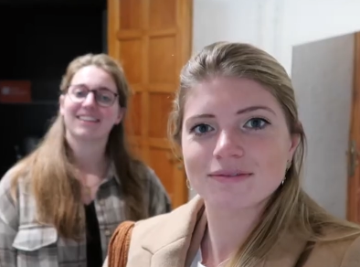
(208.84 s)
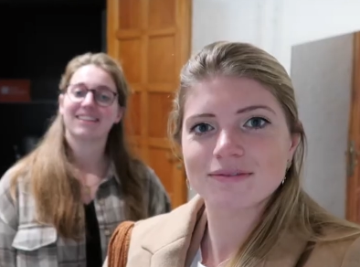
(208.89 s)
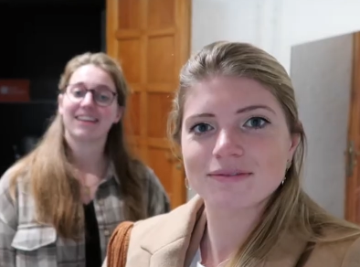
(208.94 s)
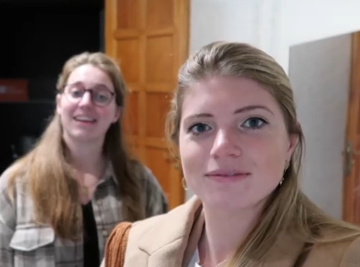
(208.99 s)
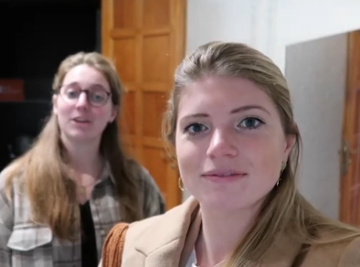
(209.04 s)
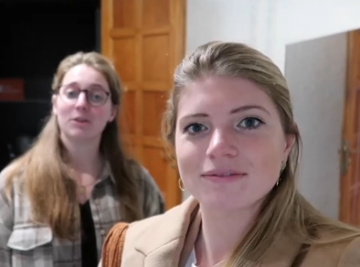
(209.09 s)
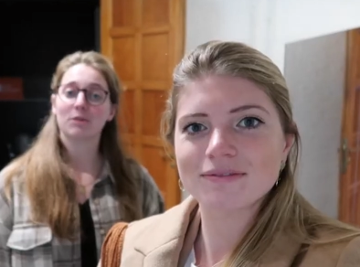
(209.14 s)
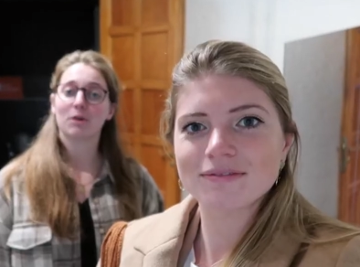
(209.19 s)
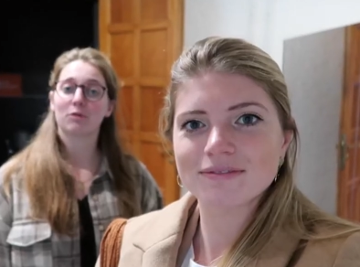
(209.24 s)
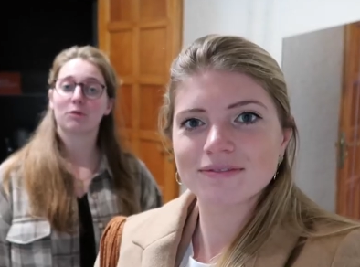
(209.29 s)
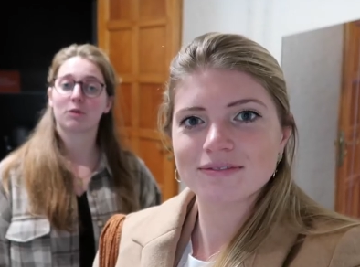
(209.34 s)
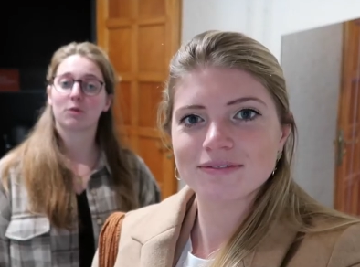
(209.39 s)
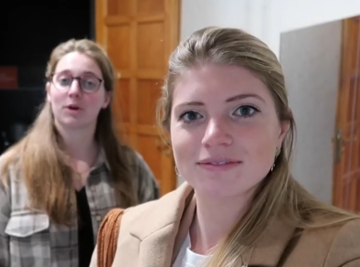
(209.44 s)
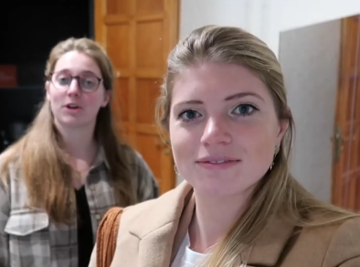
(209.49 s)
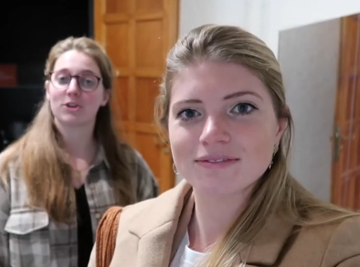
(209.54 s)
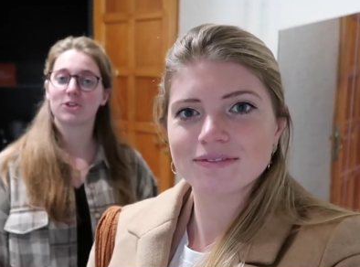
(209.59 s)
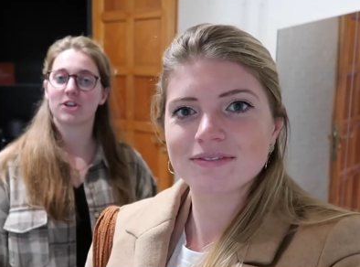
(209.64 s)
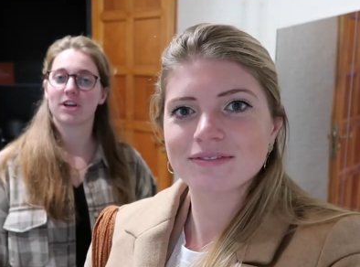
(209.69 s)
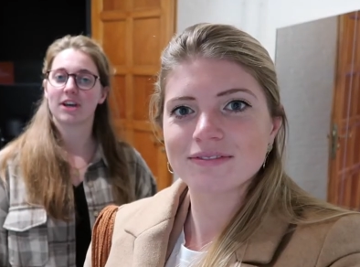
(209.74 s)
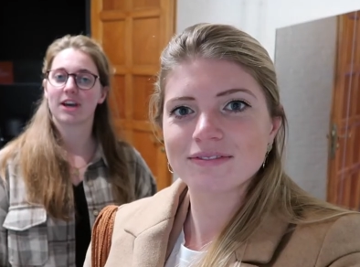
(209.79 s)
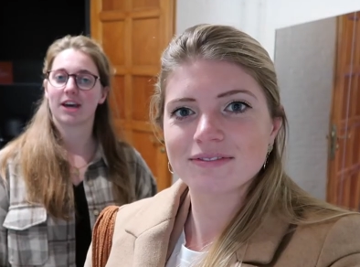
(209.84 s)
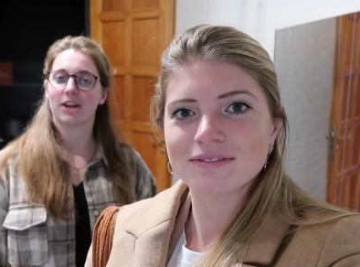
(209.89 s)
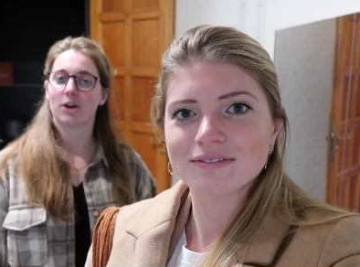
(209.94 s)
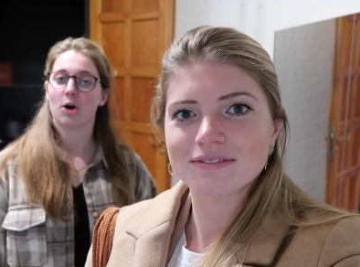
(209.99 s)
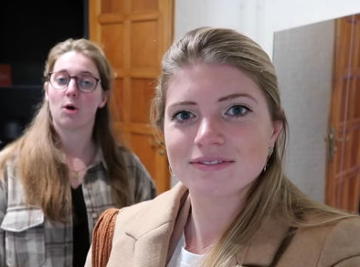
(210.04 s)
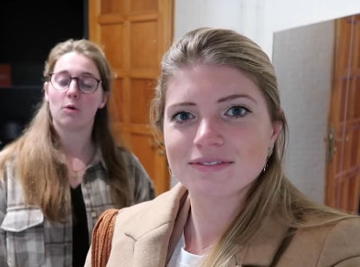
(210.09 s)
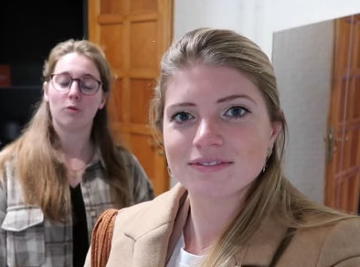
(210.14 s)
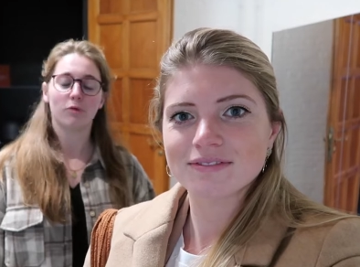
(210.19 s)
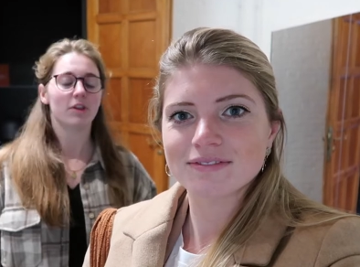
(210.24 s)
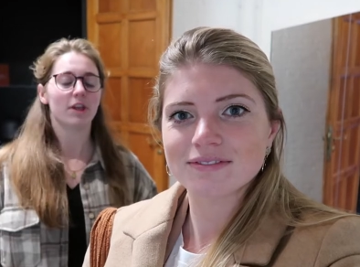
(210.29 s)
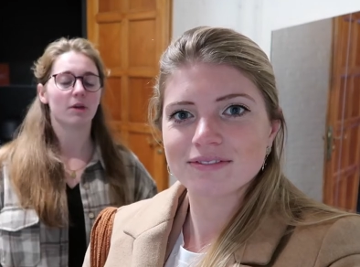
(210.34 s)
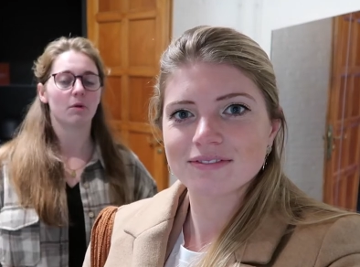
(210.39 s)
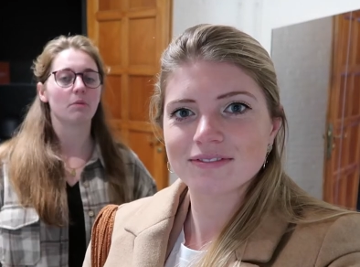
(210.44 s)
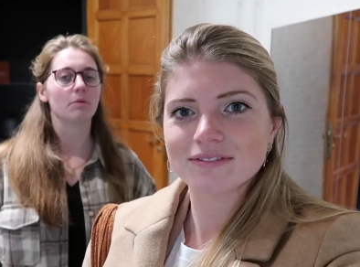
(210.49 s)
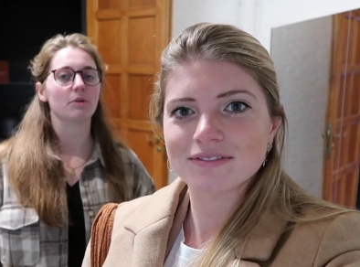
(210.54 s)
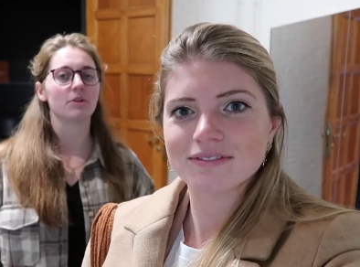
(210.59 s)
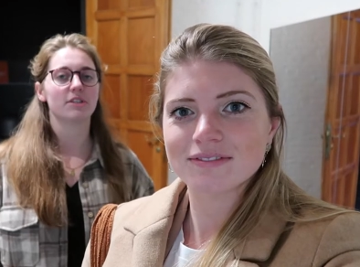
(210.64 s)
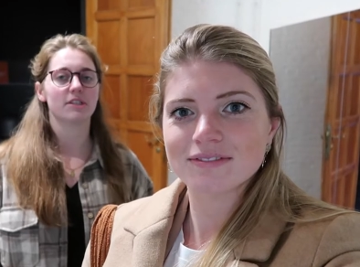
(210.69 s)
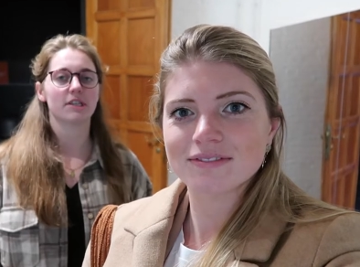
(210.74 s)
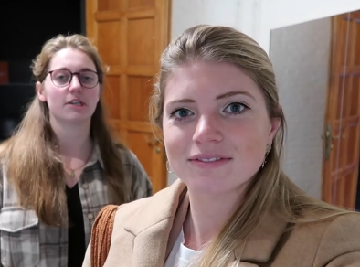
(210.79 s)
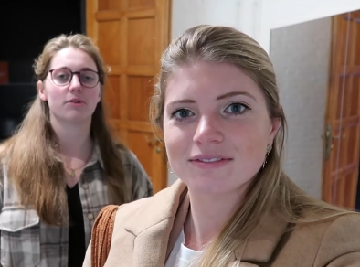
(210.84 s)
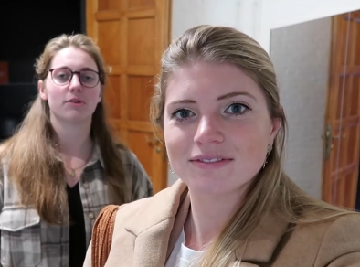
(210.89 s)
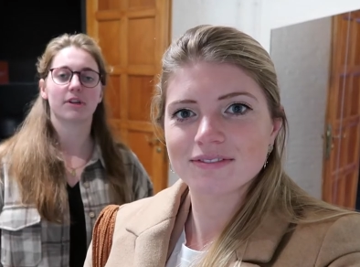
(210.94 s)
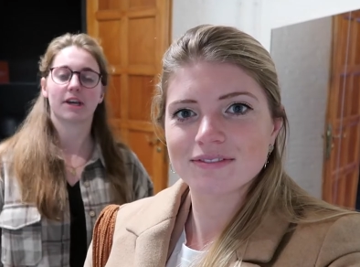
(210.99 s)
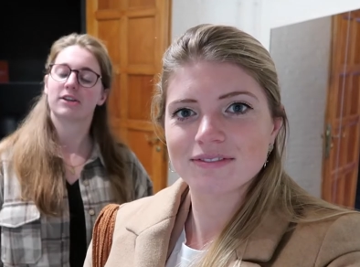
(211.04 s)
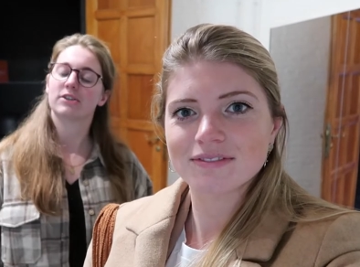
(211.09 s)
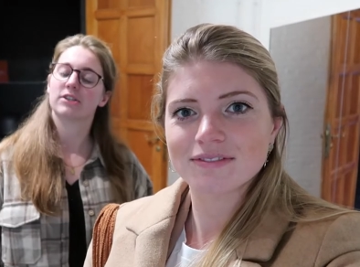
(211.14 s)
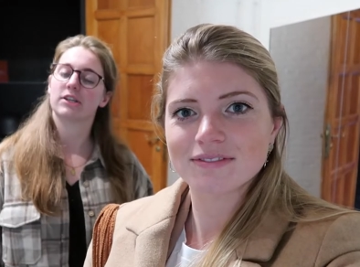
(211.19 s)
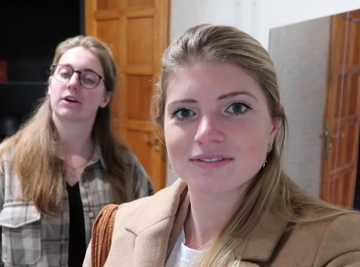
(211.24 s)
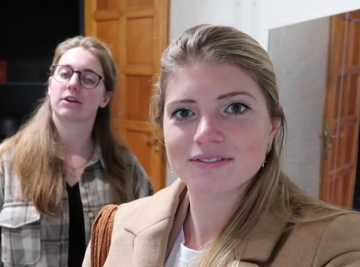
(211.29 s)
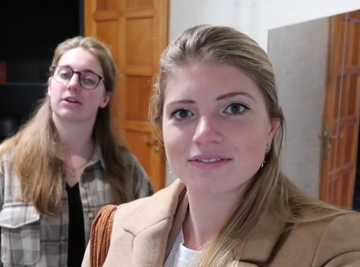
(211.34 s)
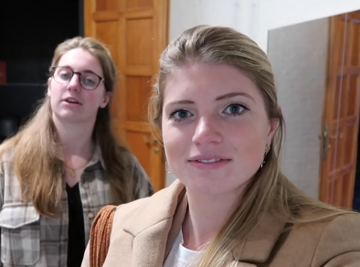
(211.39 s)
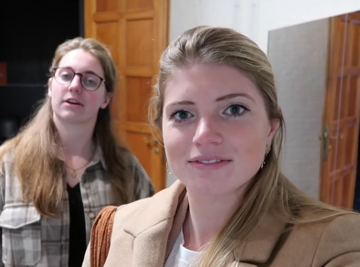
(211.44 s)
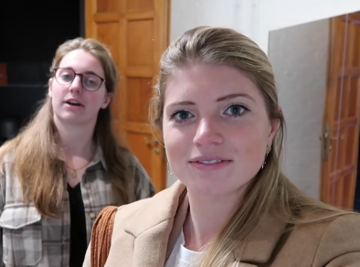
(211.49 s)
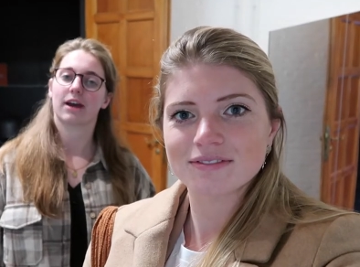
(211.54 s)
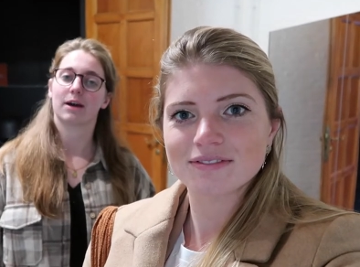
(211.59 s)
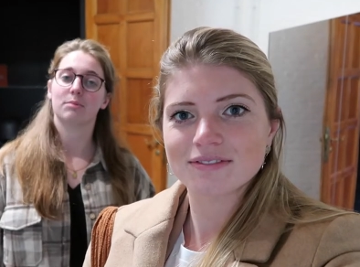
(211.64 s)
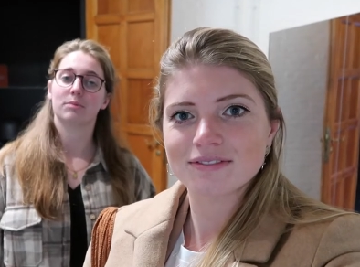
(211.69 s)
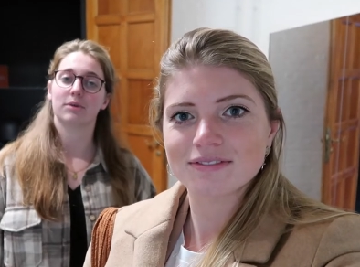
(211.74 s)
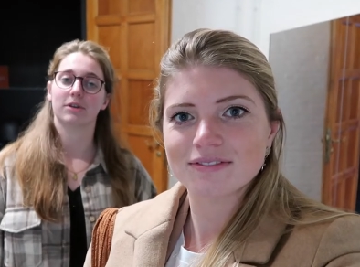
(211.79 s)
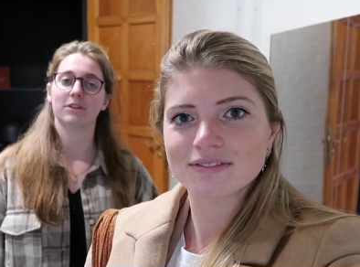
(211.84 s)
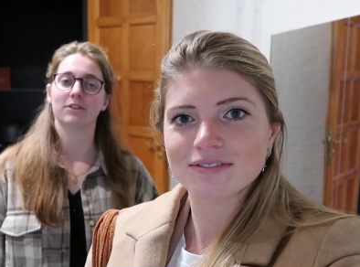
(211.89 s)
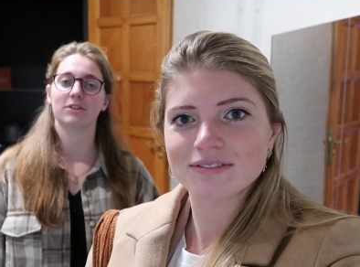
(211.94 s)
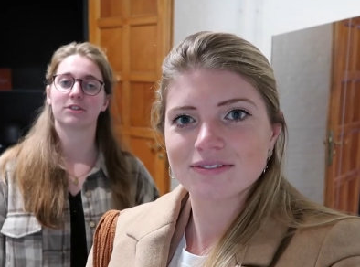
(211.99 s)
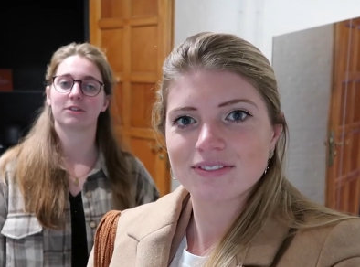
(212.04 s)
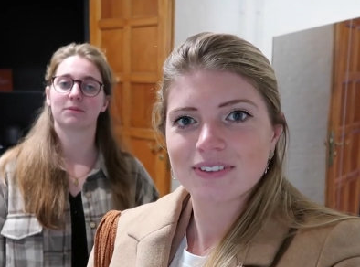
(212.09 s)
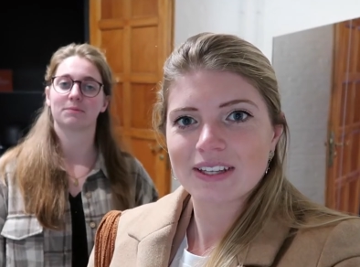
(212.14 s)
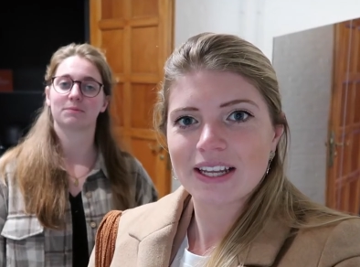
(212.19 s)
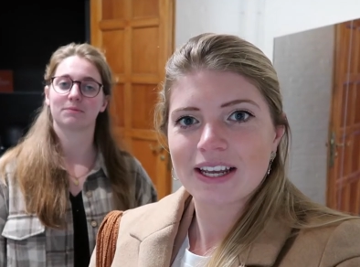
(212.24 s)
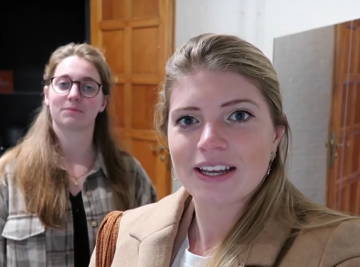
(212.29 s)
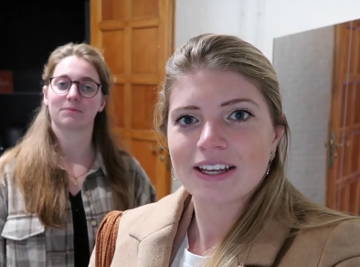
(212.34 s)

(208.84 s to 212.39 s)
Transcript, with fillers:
Speaker 1: Thank you all for watching and hopefully we will see you next year on our campus.